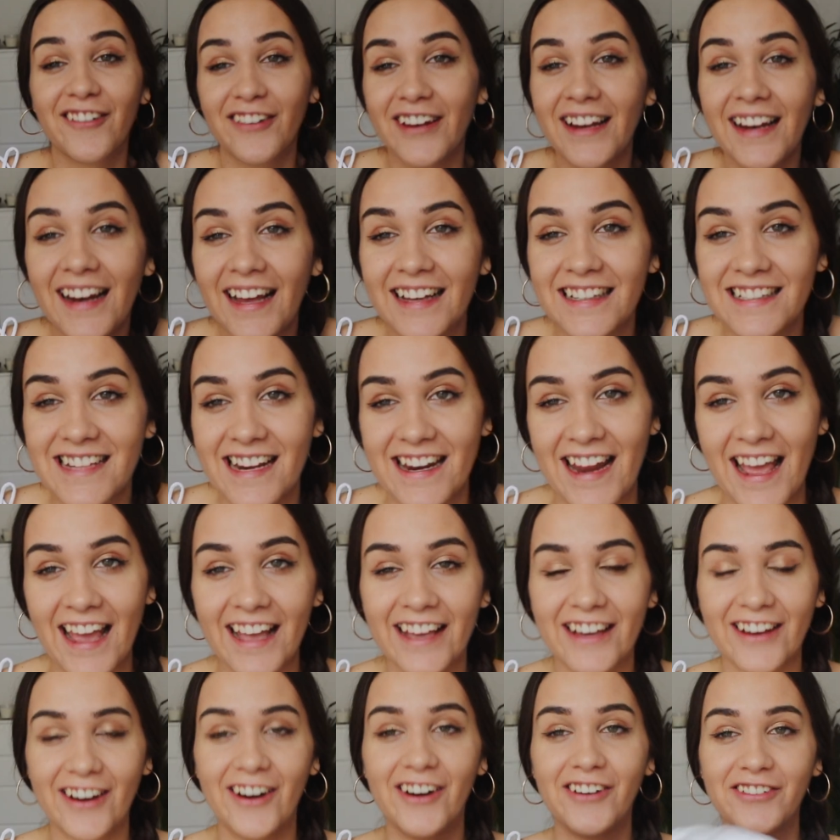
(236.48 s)
really like the
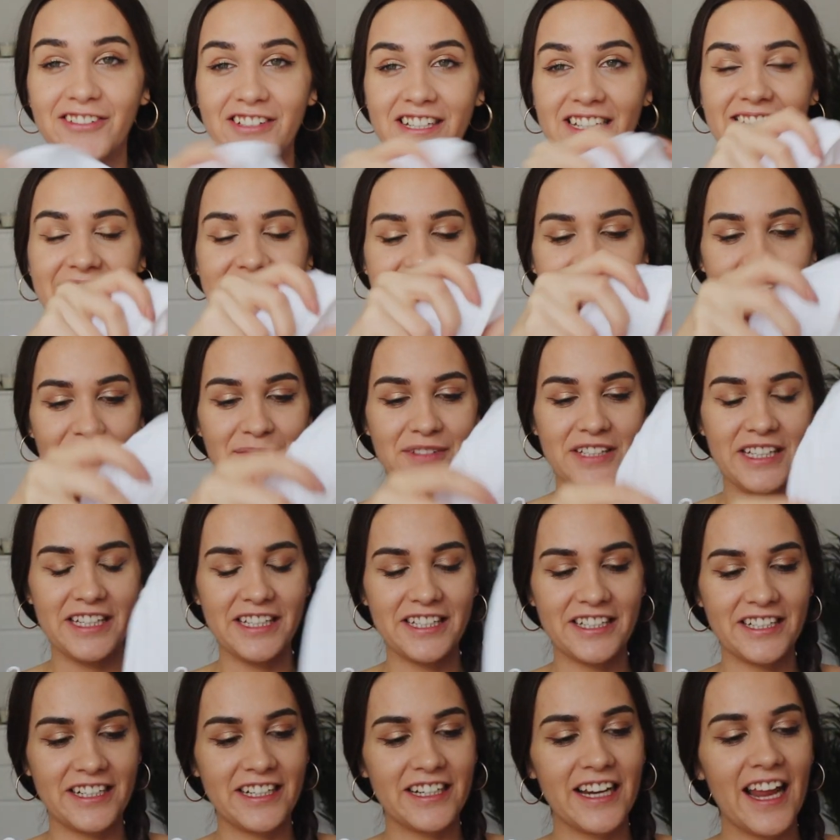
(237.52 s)
neck of this
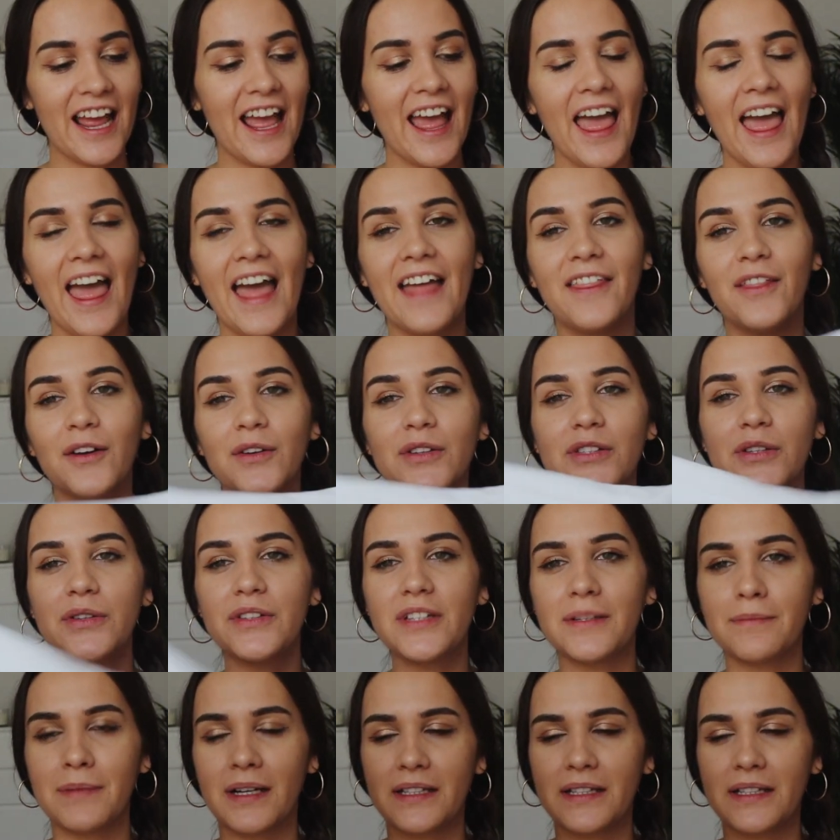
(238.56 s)
t-shirt, and also the